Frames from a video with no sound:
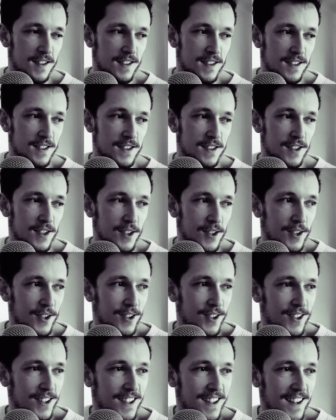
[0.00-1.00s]

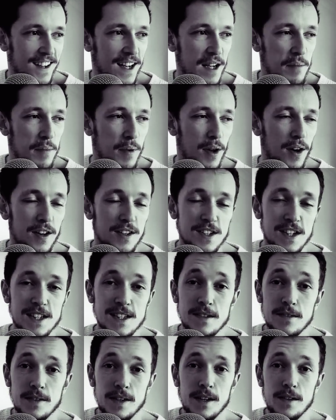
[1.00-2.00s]
So I
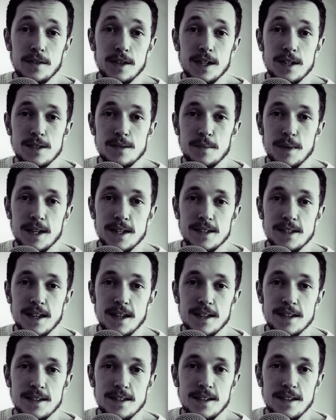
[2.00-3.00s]
apologize if any of it doesn't make
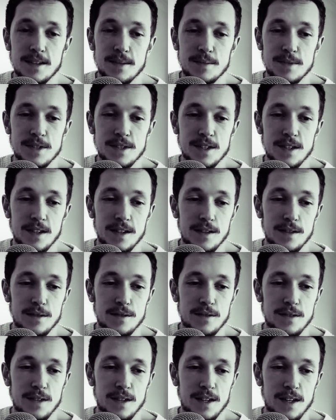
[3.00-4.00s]
sense and I'm just kind
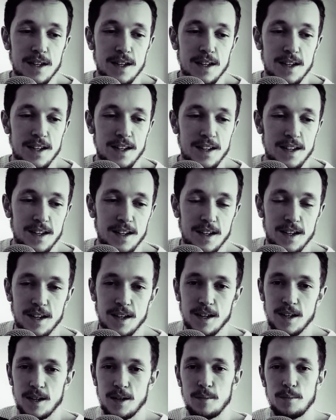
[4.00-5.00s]
of
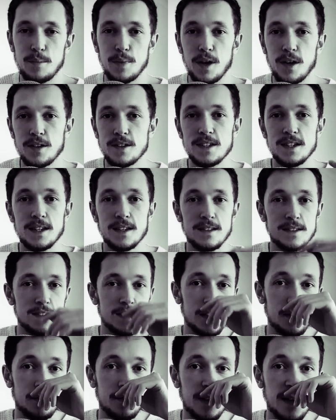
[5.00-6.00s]
blurting
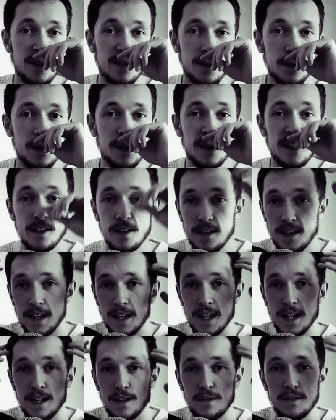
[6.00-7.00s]
stuff out and
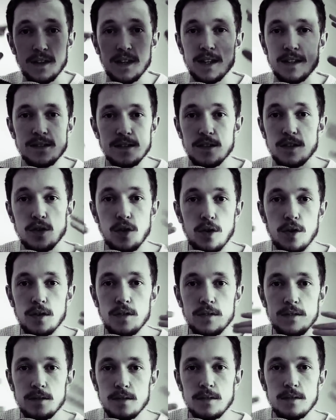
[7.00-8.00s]
thinking of things and not
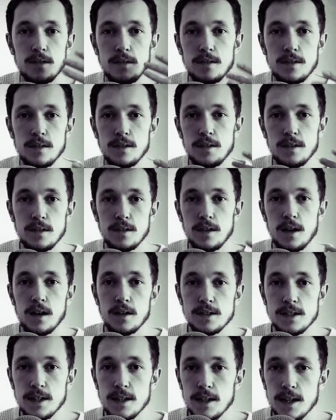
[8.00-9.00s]

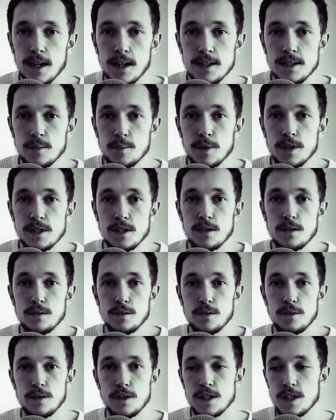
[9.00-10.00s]
articulating
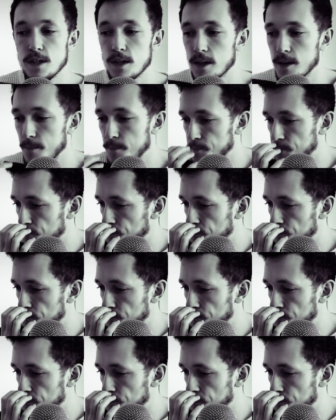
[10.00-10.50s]
myself efficiently.